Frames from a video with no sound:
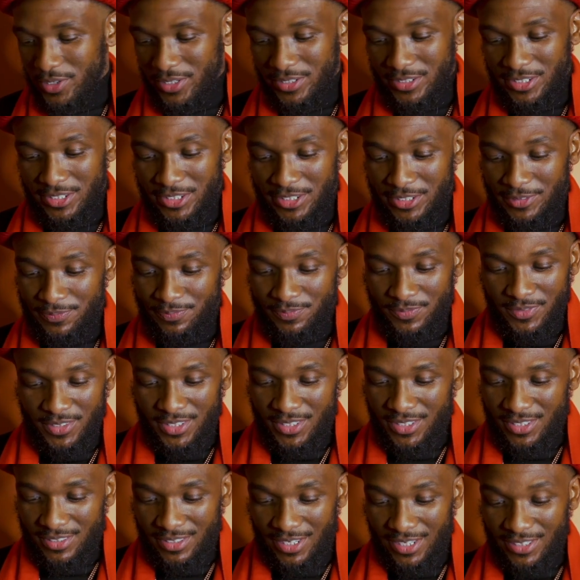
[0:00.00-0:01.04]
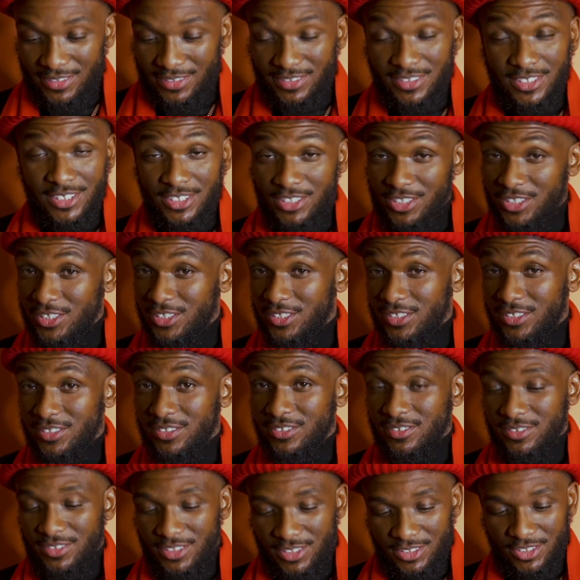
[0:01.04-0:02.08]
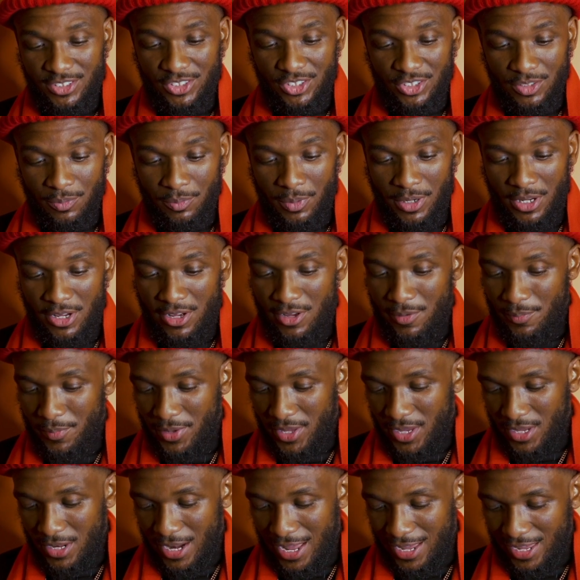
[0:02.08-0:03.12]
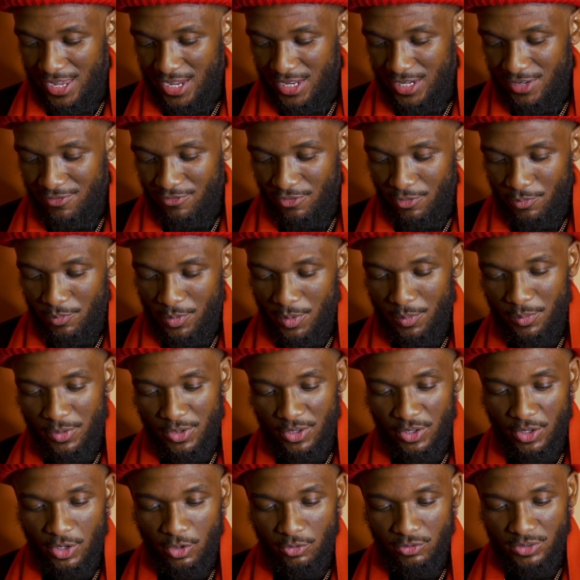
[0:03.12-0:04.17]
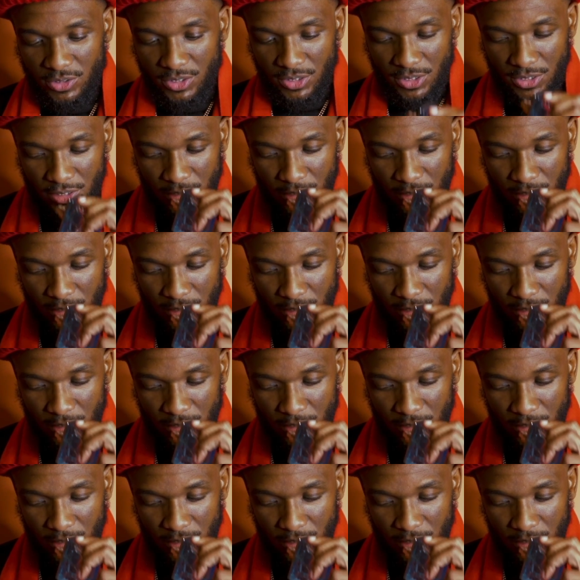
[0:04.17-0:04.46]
But uh, like this is this is the bomb, man. I can't even remember the notes